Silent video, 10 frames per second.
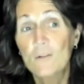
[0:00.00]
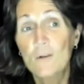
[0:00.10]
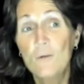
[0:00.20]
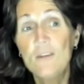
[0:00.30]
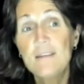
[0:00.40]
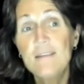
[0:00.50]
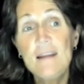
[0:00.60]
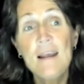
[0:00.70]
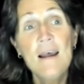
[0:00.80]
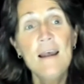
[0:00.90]
So
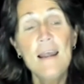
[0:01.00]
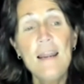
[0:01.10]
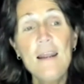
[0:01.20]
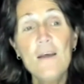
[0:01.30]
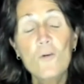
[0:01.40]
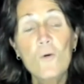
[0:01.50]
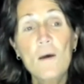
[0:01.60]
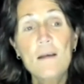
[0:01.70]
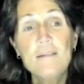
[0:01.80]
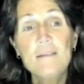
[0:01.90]
Jesse, any other
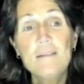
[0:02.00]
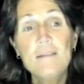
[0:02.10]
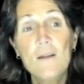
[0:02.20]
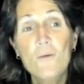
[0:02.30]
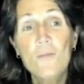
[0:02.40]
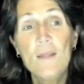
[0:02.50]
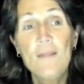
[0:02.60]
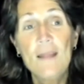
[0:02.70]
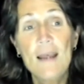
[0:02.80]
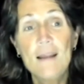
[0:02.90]
questions other than
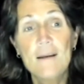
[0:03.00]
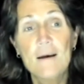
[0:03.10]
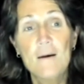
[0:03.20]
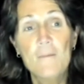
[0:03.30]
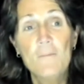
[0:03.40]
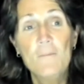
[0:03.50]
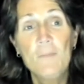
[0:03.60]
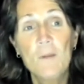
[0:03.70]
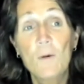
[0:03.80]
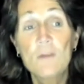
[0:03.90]
that
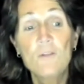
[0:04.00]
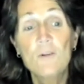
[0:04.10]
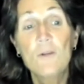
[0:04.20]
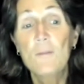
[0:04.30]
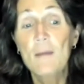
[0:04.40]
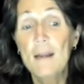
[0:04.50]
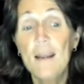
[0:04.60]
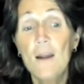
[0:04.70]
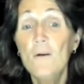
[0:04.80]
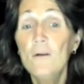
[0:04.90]
question on the
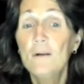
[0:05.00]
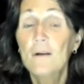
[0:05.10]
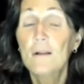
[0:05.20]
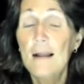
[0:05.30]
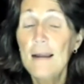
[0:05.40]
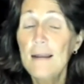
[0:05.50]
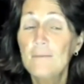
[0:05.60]
Medicare client?